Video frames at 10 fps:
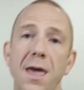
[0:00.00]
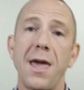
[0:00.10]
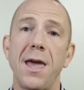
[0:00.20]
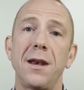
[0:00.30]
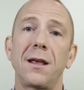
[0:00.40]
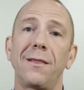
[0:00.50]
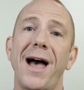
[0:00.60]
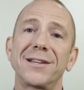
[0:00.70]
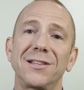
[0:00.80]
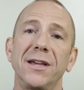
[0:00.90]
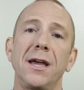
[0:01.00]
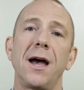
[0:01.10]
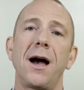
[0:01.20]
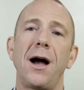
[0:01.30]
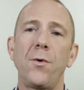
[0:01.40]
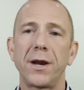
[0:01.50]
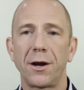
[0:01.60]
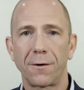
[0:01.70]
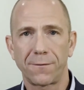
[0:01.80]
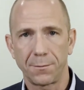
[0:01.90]
And lastly, I want to
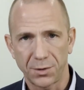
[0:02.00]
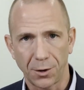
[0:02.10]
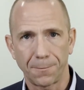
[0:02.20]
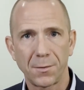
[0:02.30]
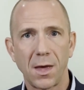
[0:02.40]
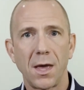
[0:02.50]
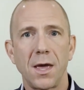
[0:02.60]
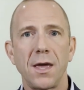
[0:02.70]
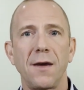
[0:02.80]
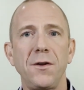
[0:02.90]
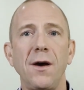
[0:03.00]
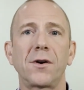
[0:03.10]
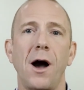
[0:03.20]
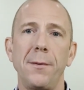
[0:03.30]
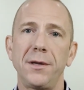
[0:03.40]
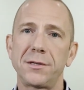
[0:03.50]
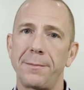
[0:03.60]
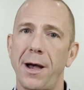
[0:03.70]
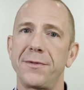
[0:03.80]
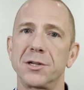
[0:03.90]
hear from you. If you have comments
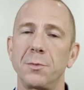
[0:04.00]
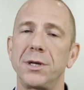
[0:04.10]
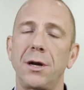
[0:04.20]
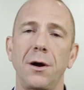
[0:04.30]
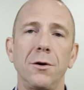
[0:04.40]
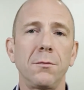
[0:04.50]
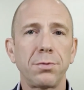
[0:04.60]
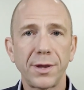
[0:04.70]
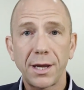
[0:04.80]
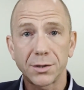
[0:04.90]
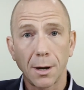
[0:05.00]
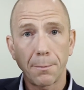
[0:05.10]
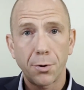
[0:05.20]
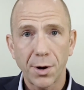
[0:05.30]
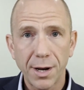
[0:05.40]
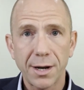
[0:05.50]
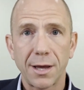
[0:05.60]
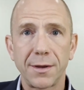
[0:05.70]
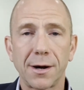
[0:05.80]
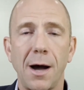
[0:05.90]
about this material, please put it
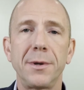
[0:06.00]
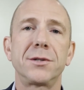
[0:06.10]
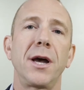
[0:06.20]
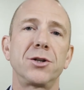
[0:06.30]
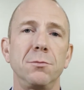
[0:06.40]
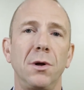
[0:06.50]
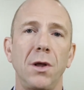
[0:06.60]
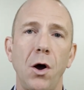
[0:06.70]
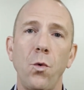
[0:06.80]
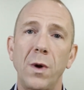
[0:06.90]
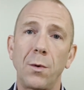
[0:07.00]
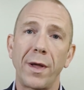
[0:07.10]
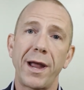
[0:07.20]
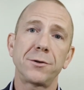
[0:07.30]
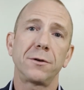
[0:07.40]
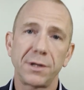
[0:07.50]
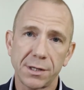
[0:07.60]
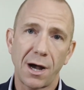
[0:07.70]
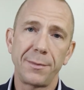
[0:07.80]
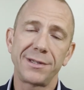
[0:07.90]
in the comment section below. We will answer these
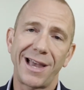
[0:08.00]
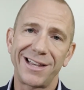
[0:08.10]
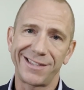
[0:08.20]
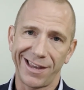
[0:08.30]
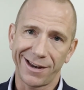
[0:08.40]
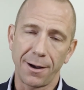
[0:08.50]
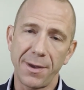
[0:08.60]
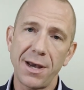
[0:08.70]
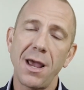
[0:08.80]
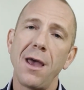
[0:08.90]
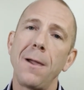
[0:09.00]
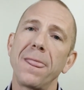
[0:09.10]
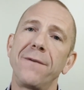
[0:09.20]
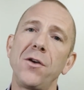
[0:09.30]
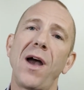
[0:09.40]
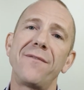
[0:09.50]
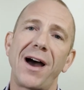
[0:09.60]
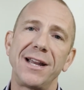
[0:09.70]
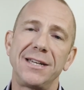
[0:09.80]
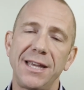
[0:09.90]
comments as they come in. If you have
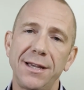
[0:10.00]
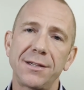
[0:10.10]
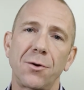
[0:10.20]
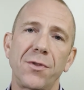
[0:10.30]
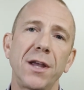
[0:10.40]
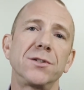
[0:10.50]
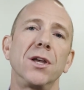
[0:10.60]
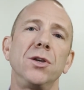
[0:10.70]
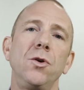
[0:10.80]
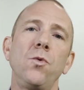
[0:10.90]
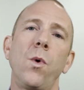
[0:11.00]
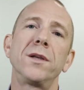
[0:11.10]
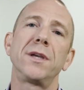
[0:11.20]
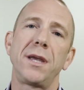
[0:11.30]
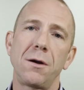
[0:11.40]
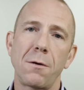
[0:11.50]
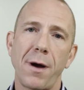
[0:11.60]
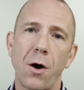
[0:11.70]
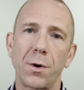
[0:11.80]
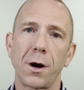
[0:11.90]
ideas or things that you want to hear
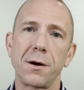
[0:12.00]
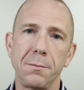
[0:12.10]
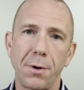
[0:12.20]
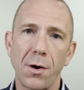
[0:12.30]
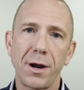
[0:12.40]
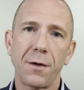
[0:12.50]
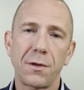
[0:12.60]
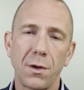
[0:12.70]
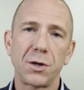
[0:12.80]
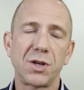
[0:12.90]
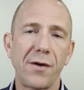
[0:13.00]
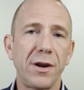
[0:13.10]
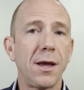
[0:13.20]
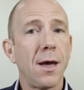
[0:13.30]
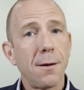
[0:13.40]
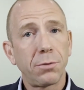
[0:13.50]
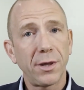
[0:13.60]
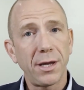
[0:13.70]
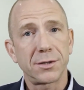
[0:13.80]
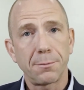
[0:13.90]
about regarding bone health and longevity,
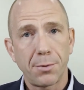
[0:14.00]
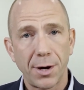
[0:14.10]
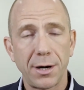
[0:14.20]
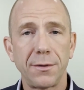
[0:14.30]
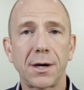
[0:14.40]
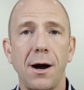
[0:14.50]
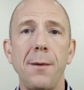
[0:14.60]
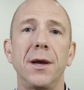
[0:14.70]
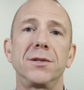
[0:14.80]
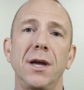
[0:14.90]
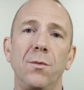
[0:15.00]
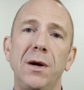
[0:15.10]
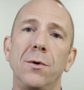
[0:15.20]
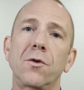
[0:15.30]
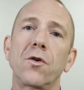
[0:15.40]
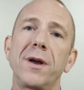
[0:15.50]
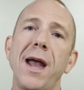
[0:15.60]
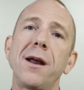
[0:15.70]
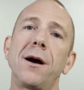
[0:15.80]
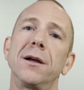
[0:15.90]
please put it in the comments and we will
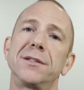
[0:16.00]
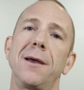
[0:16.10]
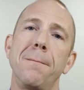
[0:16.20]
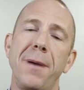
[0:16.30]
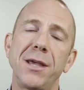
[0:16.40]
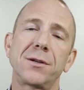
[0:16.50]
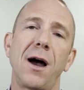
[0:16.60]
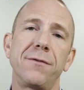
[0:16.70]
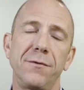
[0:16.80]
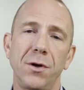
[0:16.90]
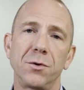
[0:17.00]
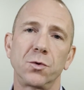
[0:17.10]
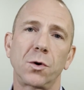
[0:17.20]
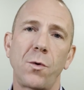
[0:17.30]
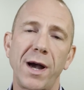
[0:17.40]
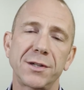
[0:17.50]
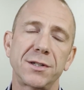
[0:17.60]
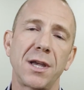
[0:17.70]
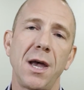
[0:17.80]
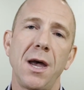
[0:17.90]
create content based off of those
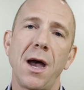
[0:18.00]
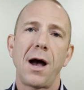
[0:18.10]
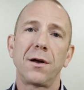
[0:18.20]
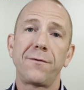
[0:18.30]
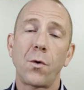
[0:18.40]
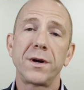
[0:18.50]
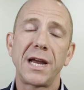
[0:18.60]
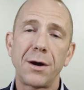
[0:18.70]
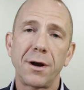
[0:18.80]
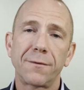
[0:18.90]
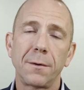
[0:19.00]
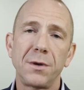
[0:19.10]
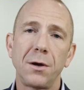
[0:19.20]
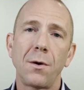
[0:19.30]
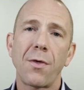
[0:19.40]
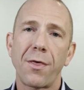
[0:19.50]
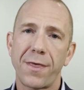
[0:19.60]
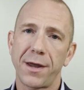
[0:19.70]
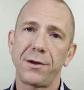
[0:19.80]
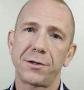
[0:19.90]
requests. I look forward to hearing from you.
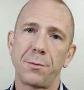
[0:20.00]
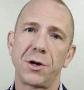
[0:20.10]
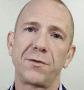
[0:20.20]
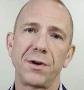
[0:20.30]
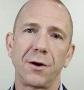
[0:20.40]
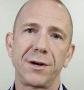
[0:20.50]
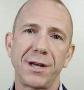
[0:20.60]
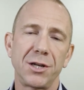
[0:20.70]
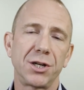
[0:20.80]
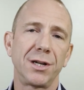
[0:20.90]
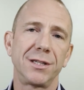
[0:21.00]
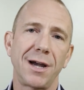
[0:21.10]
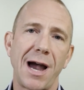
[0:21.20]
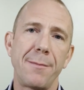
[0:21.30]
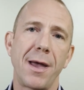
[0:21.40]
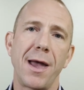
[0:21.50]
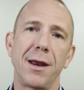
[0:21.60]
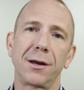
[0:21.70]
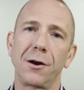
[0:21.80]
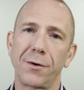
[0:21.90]
Thank you so much for your attention and time,
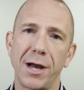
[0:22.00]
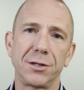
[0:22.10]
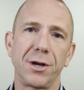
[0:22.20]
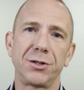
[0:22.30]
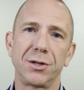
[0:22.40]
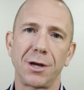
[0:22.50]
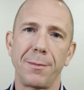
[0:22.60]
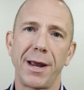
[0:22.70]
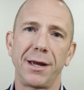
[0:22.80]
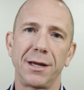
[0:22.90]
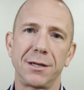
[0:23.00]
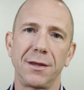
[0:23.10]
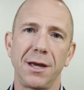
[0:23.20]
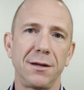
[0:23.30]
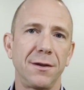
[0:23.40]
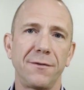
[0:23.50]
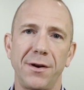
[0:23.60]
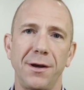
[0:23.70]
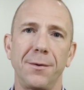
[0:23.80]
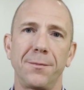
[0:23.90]
and congratulations on making it to the end of this
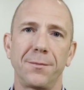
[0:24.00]
video.